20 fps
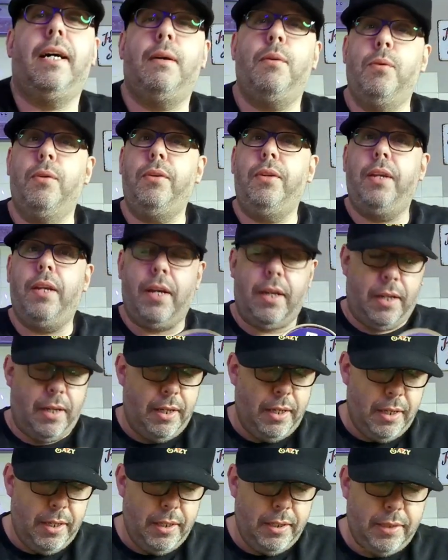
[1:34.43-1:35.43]
I
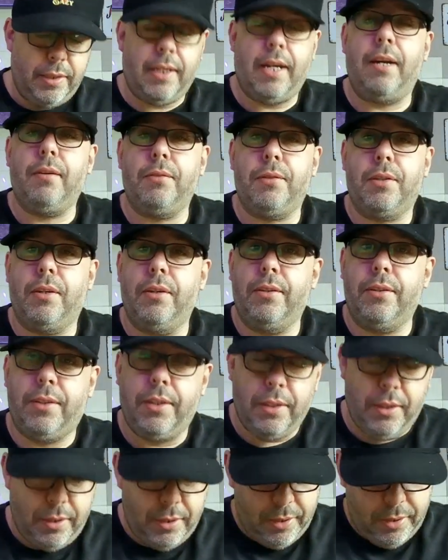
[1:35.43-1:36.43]
wonder. Sounds good.